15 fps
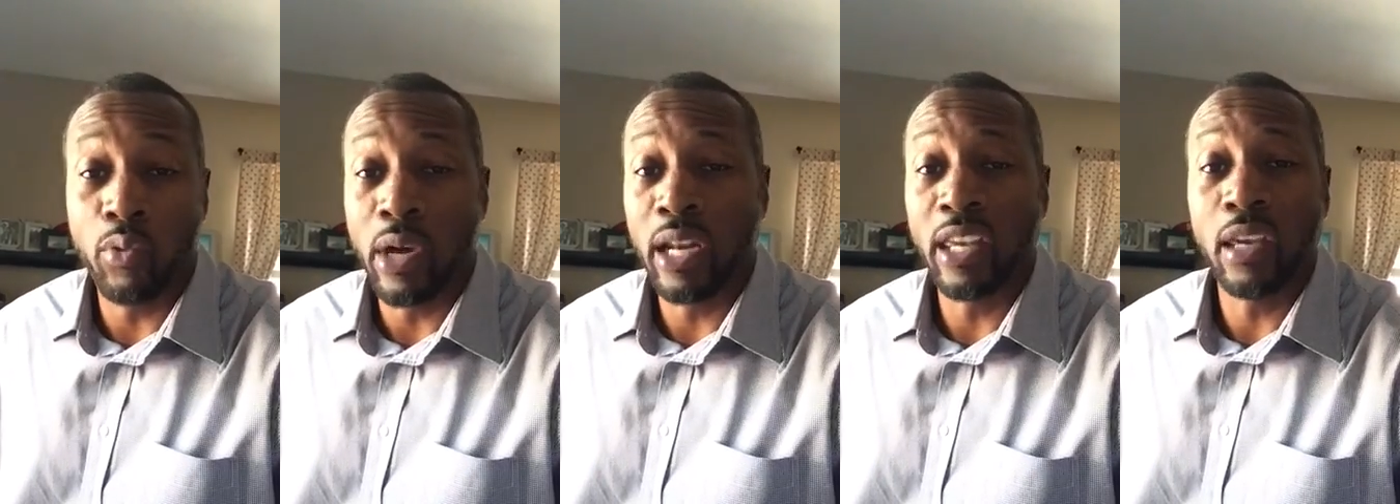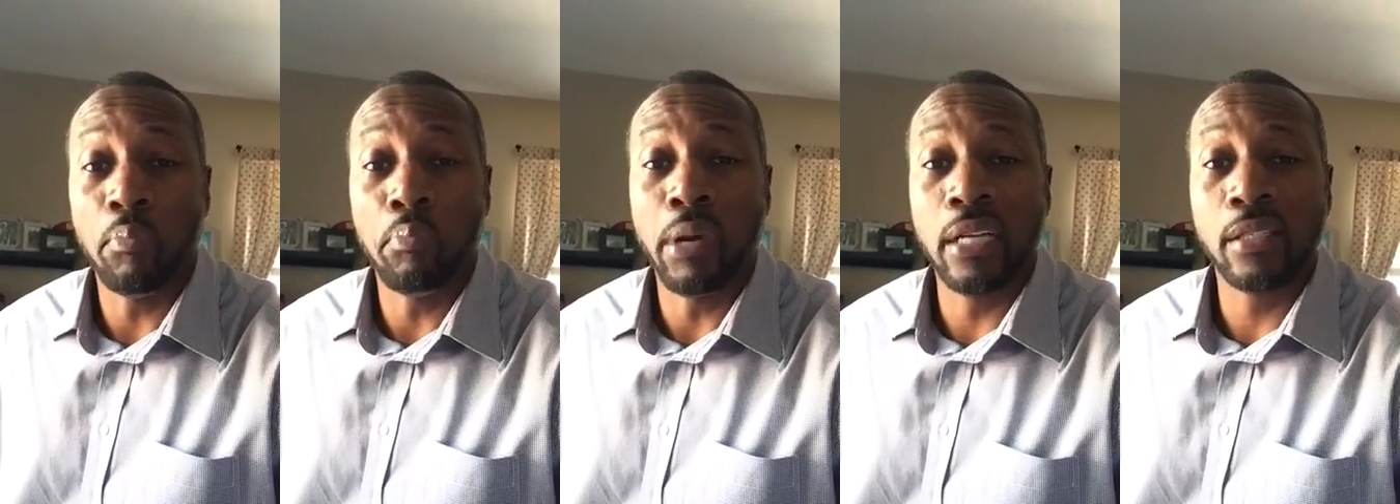running
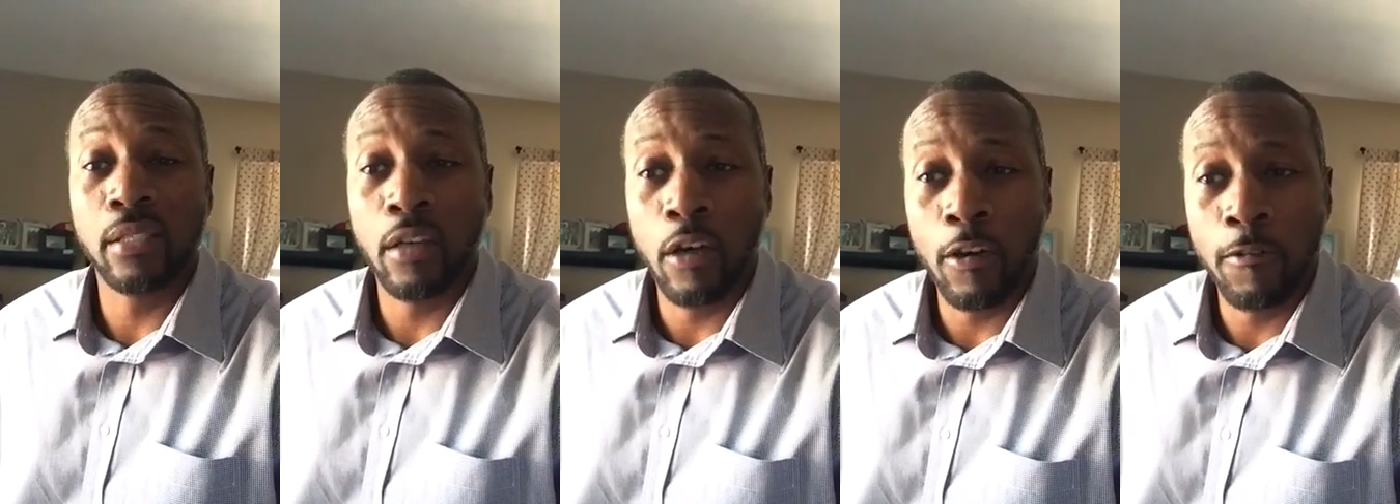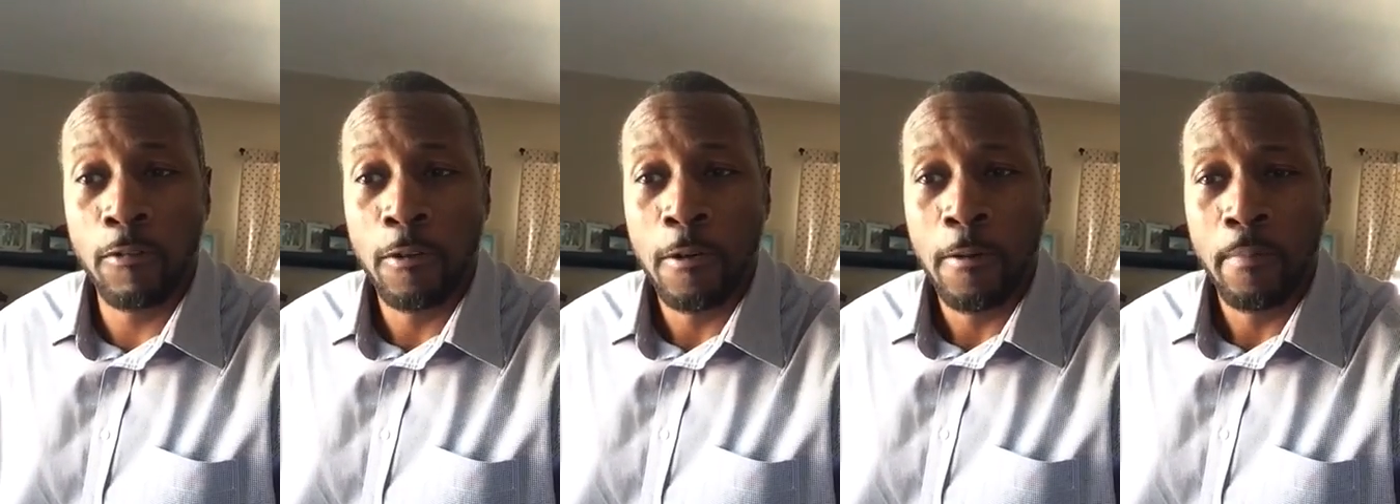your butts
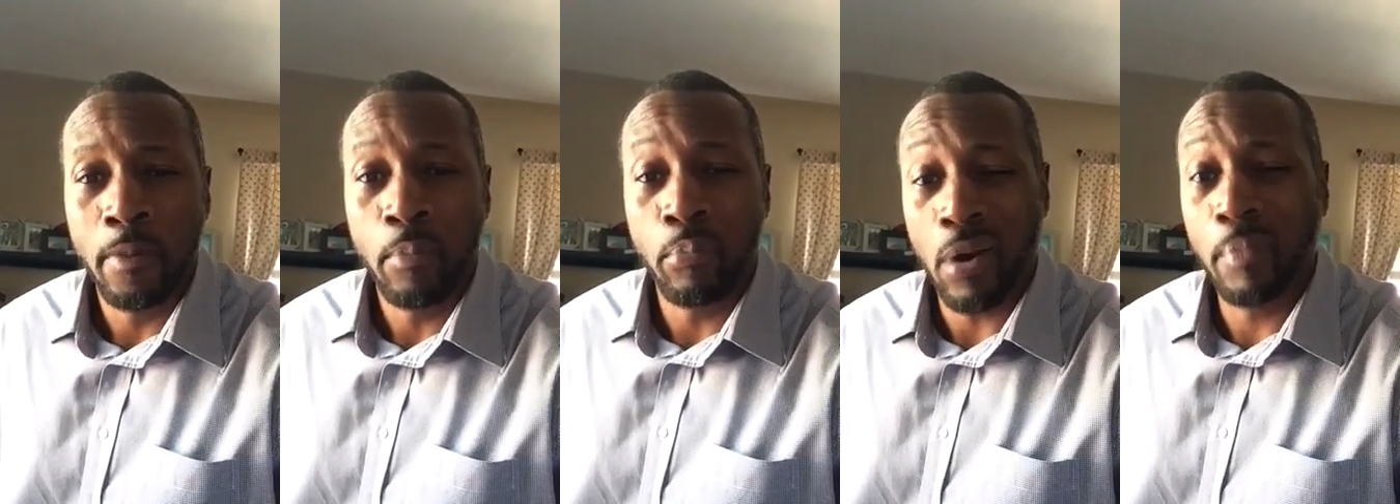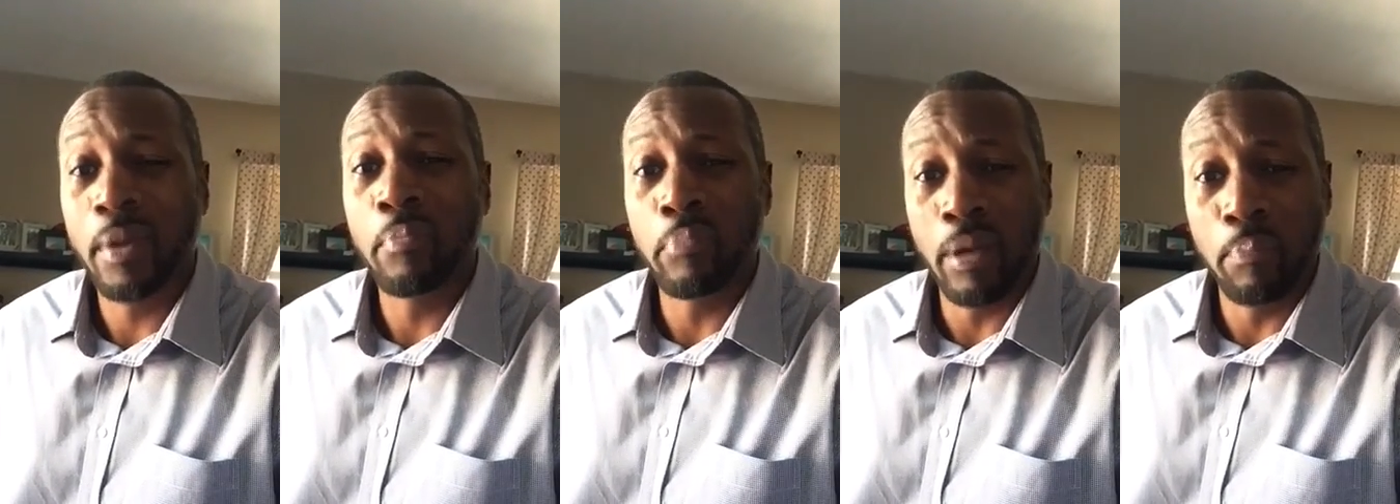off,
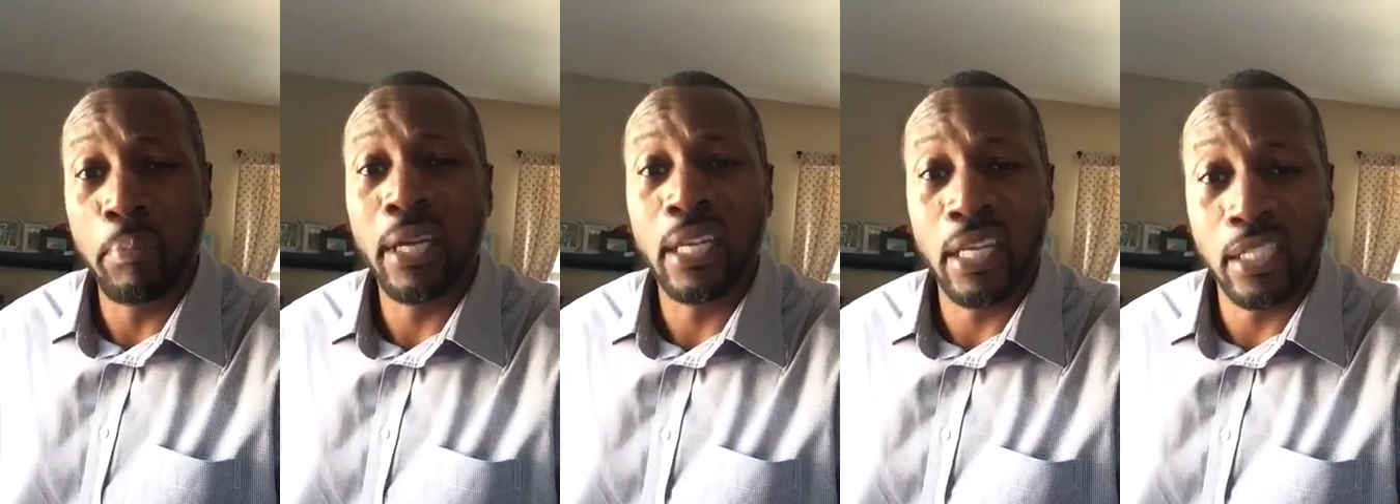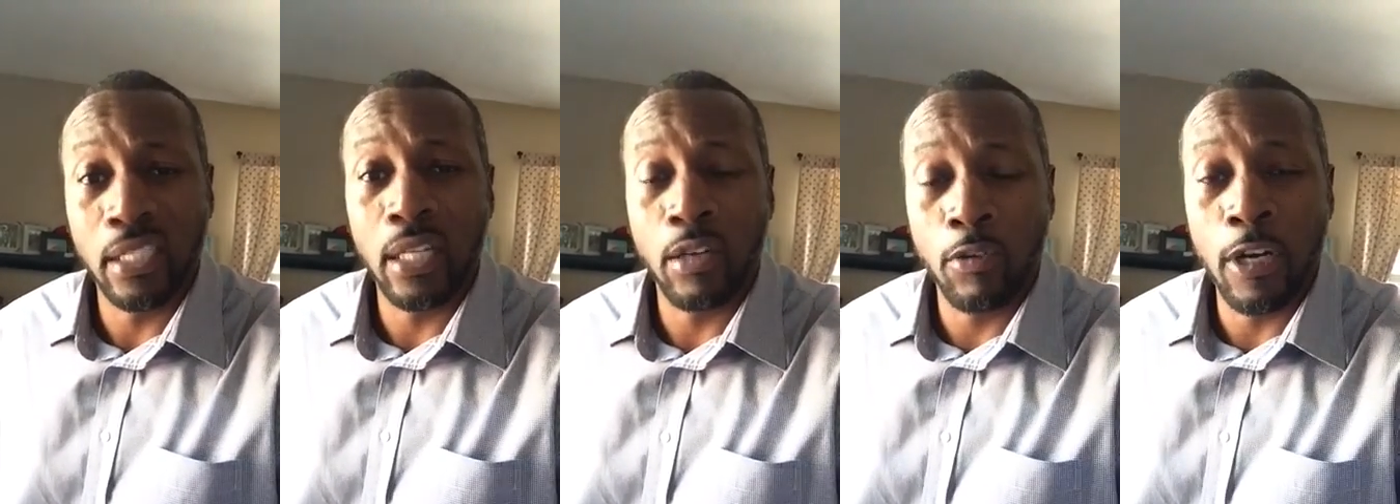probably been beating
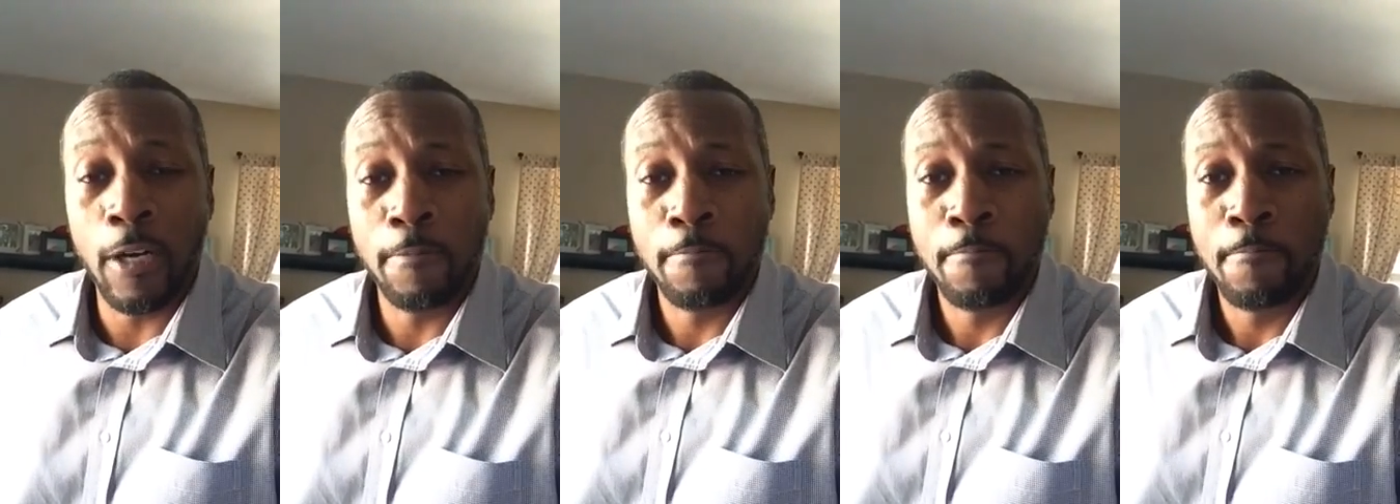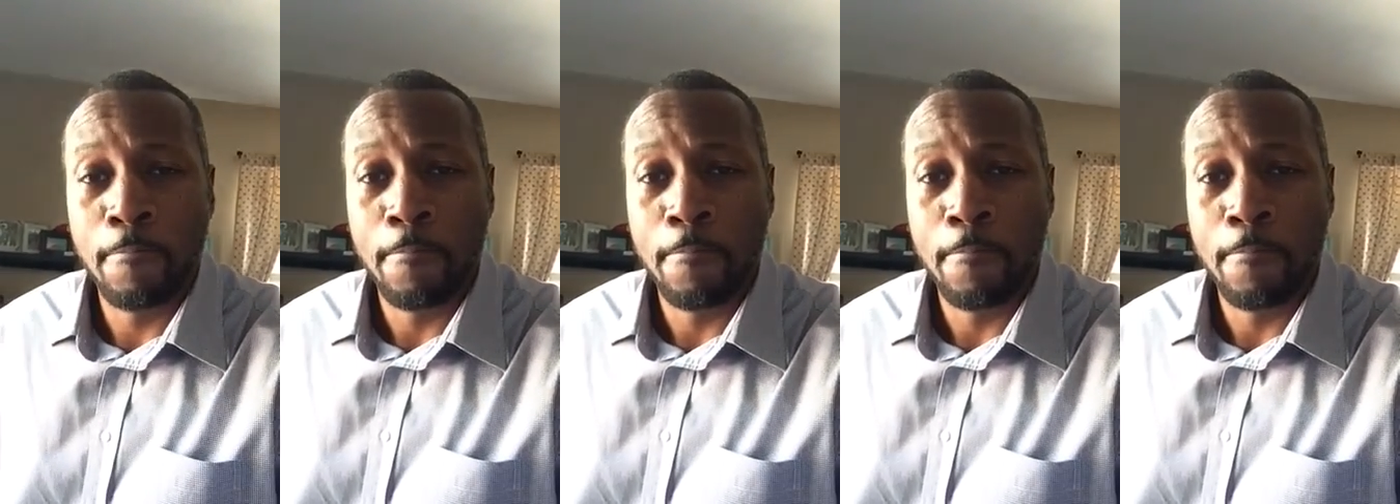each other up.